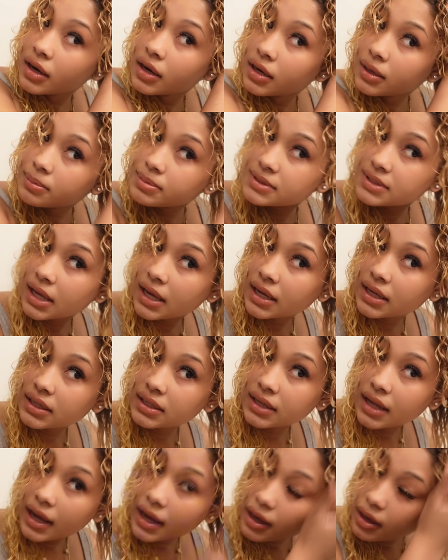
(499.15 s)
upside
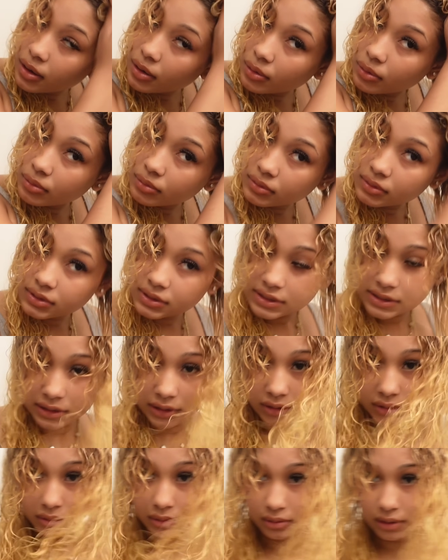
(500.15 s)
down.
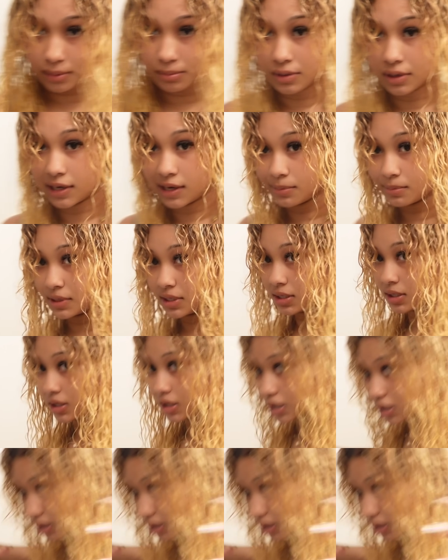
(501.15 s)
So I'm gonna be